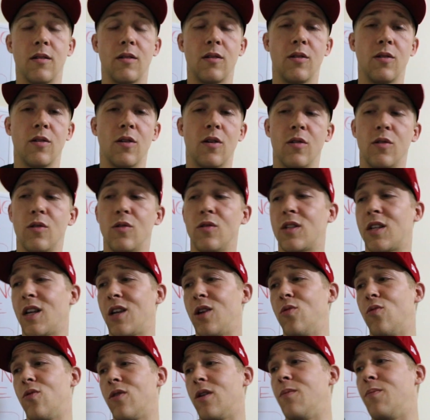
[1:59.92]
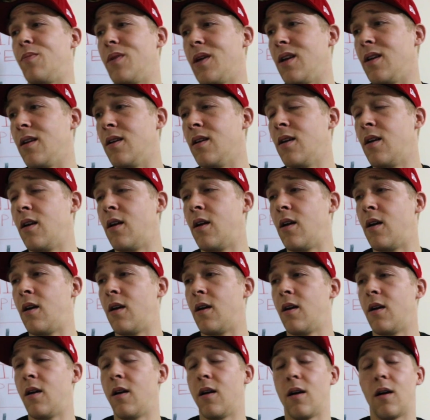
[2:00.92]
you know, you say you want to be
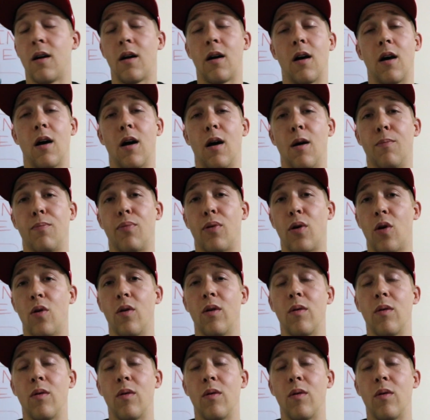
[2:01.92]
a pro